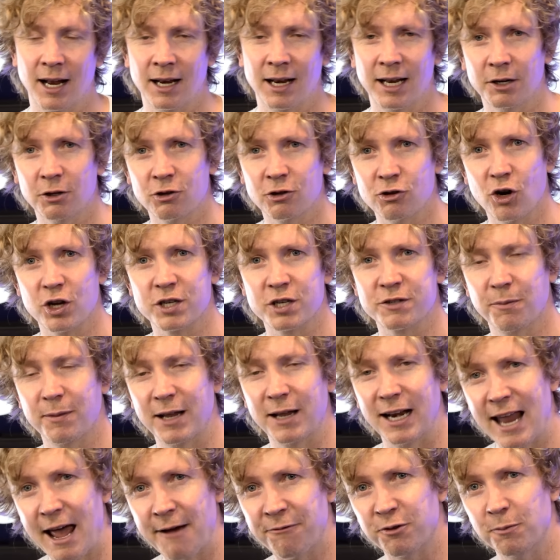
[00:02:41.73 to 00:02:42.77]
A little cross from
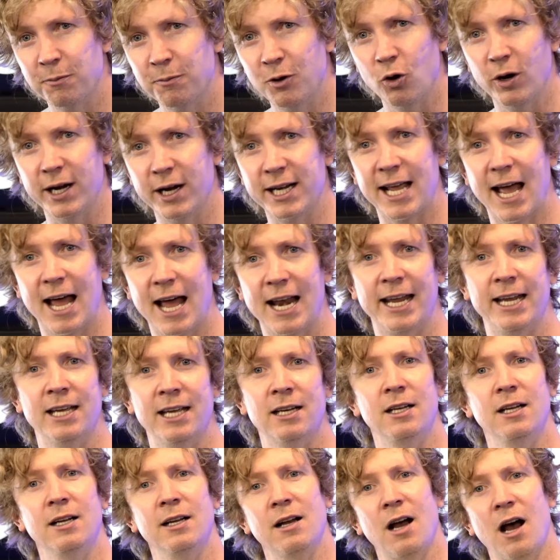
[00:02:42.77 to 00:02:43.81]
the left from Lloyd
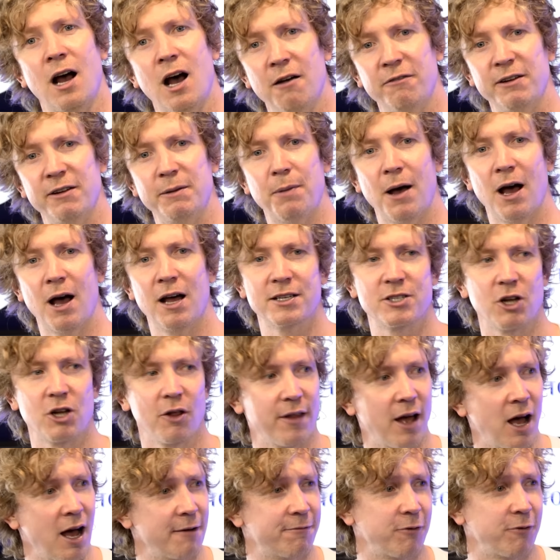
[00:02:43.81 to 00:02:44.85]
Kelly, Harvey Barnes
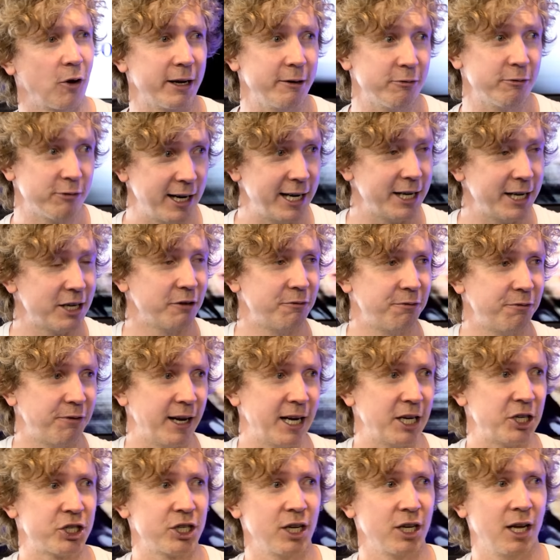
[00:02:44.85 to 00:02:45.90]
on the half volley, really good
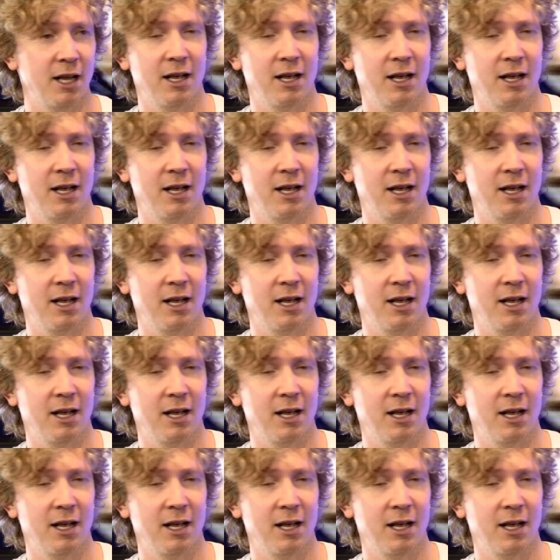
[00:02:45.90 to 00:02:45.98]
finish.